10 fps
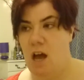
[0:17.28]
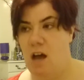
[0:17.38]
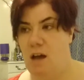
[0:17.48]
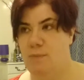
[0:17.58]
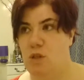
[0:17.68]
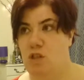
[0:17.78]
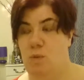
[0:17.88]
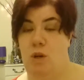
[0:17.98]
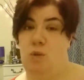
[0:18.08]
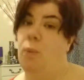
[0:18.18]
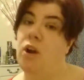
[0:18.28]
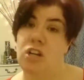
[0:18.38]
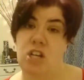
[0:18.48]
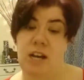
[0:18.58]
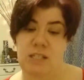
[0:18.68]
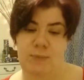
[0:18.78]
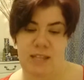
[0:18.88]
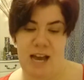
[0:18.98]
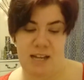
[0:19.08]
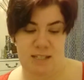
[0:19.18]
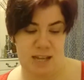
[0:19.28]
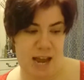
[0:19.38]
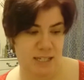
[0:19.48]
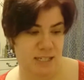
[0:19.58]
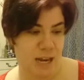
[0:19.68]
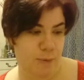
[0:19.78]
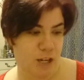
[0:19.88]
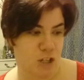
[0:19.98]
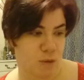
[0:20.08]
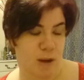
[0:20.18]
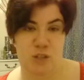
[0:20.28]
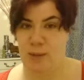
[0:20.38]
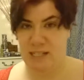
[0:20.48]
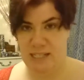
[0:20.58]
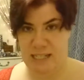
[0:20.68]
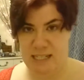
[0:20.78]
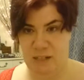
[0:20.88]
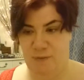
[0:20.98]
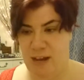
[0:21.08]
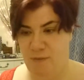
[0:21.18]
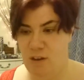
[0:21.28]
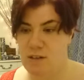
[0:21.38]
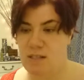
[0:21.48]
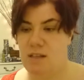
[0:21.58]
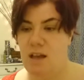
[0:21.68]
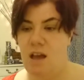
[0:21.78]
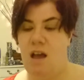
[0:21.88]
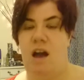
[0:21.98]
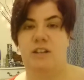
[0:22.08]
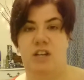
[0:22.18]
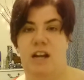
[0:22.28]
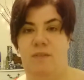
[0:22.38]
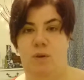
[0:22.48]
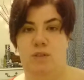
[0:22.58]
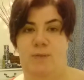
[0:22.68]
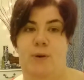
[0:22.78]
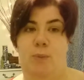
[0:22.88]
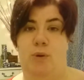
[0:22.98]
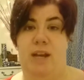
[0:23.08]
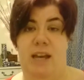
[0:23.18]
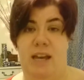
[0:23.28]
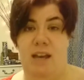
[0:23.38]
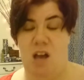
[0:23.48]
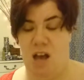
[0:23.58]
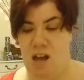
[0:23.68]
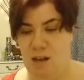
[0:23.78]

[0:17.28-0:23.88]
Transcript: So I just wanted to apologise for that, and today we're going to do my 2016 favourites. I don't have long to film on here